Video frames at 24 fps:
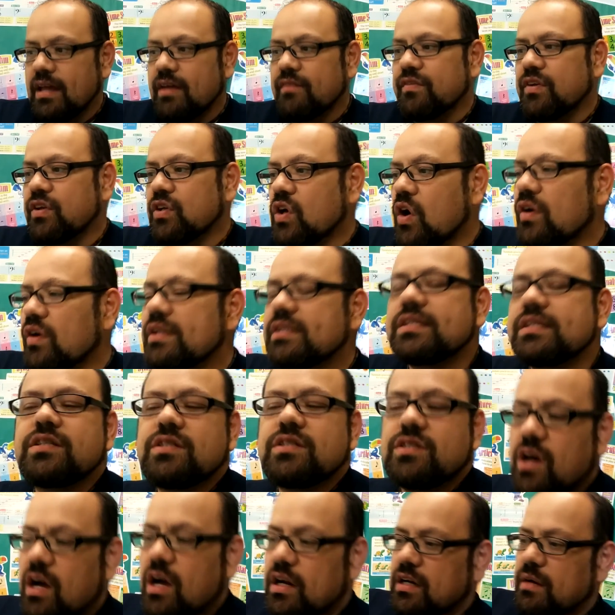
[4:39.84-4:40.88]
You notice in
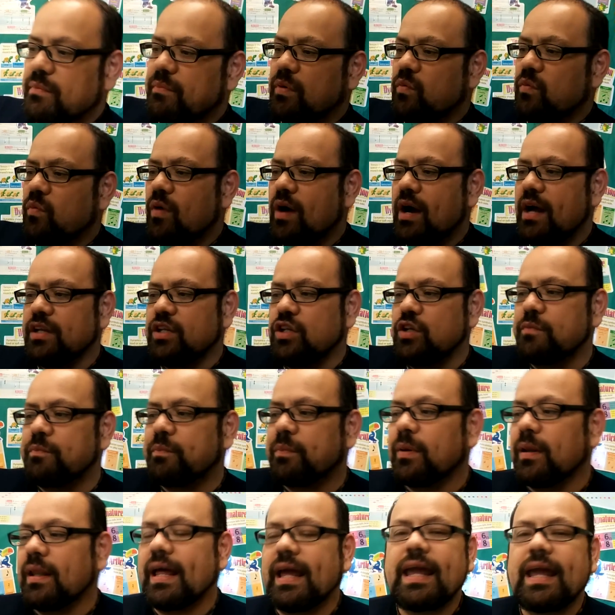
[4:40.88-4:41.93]
song number 1, you
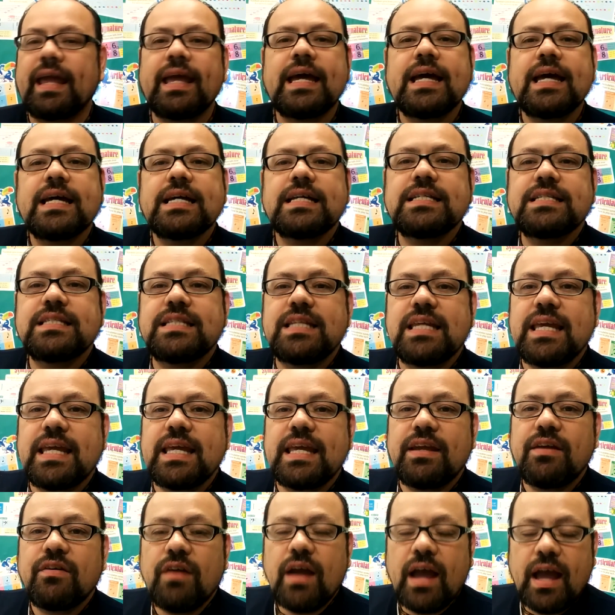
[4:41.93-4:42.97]
play
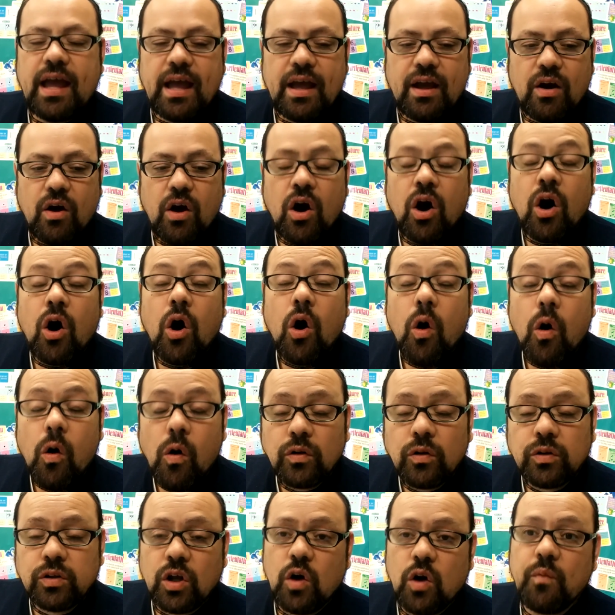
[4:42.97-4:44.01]
D, a
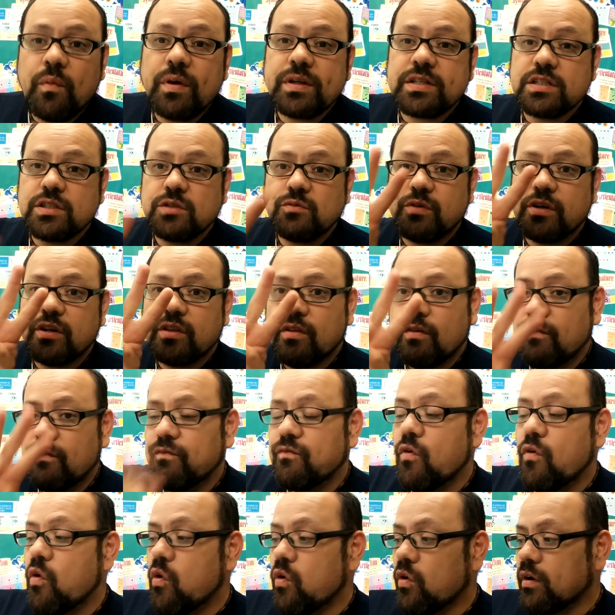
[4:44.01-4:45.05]
whole note, which is worth
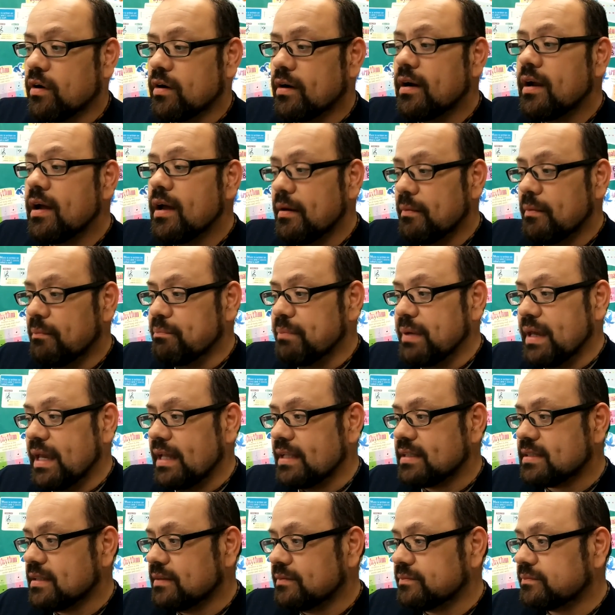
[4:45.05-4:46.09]
4
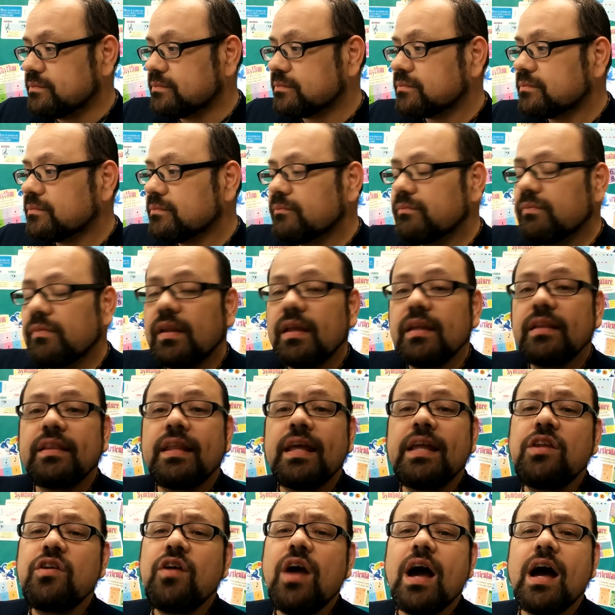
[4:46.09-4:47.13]
beats.
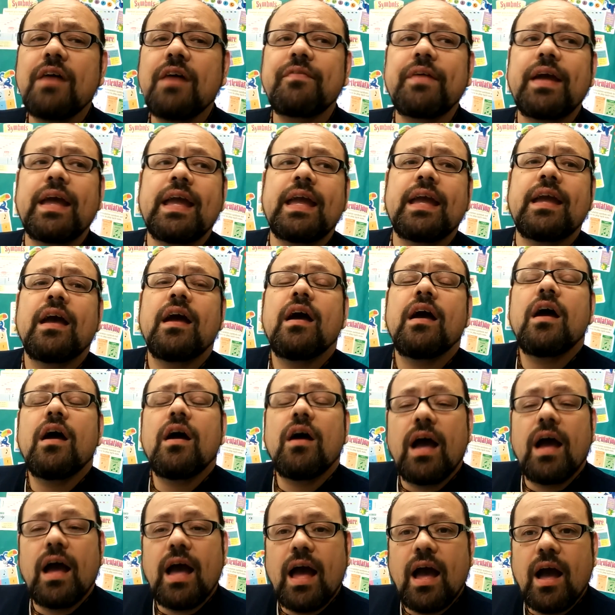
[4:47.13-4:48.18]
Then you have a
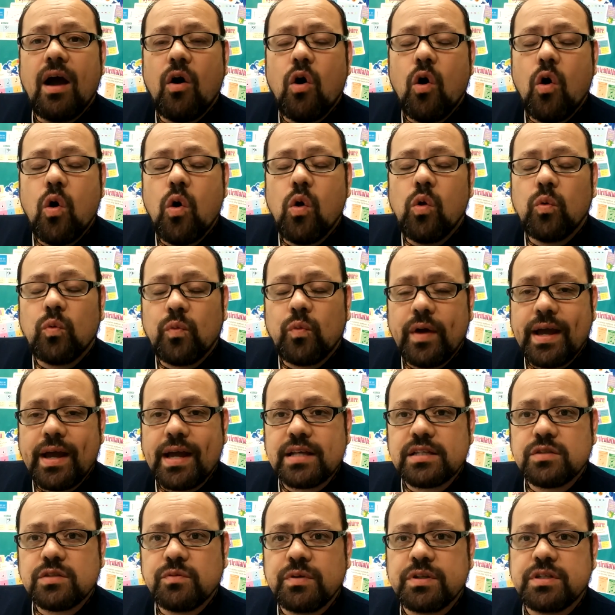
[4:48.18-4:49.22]
whole
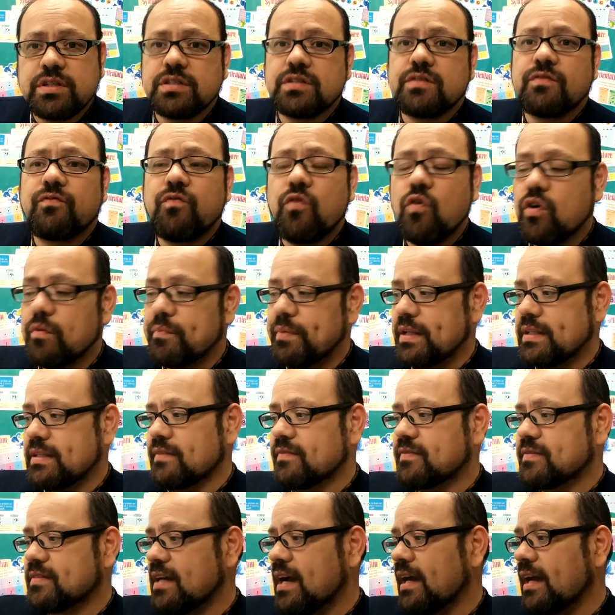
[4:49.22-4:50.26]
rest, which is 4 beats
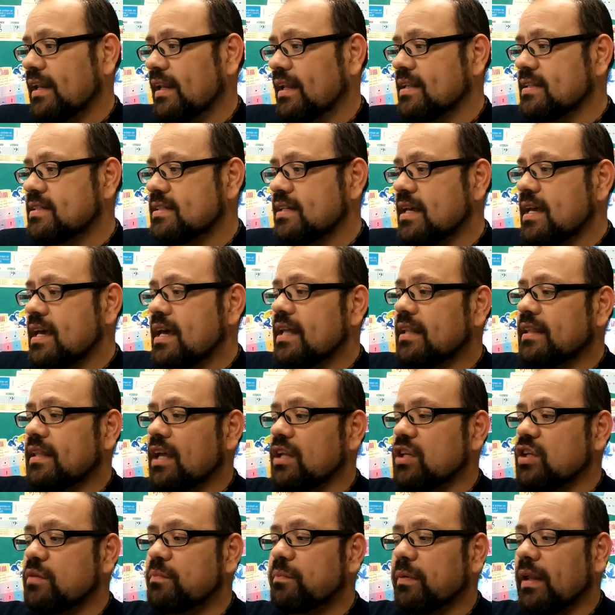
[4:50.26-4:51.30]
of silence.
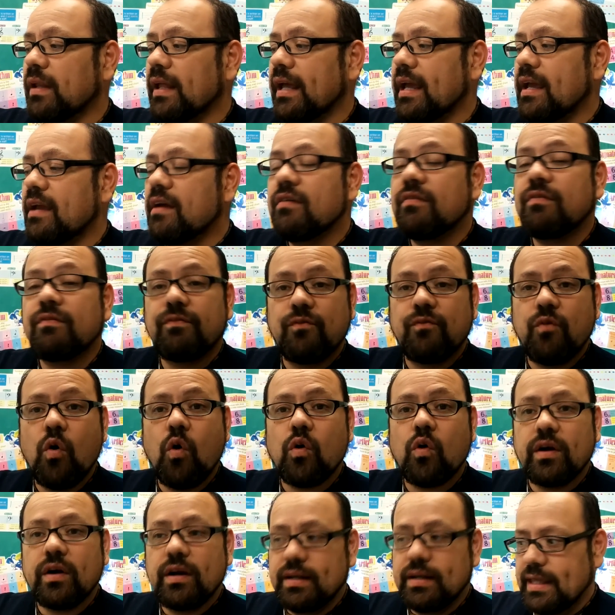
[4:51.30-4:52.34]
Then you play
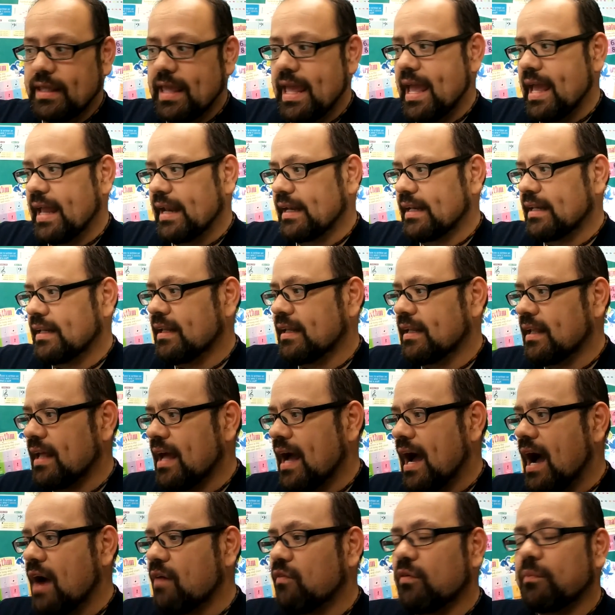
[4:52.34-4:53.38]
4 again.
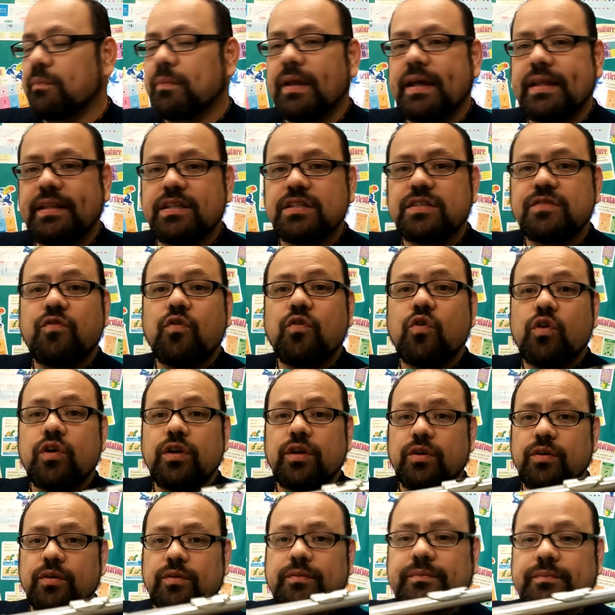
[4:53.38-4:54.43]
I will play this for
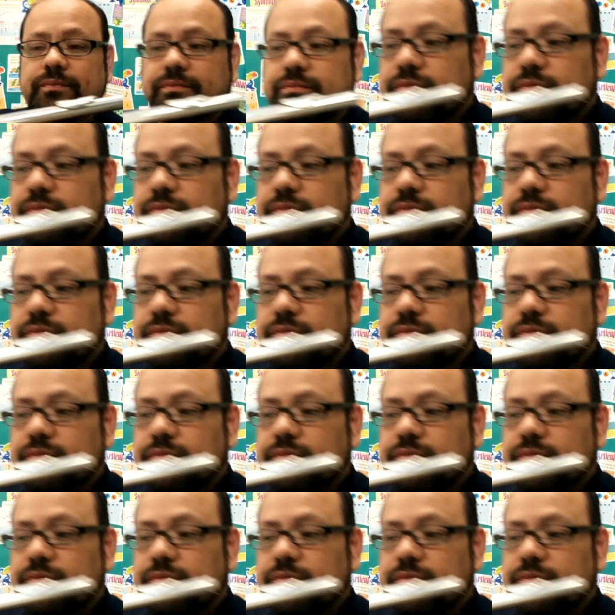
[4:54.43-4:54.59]
you.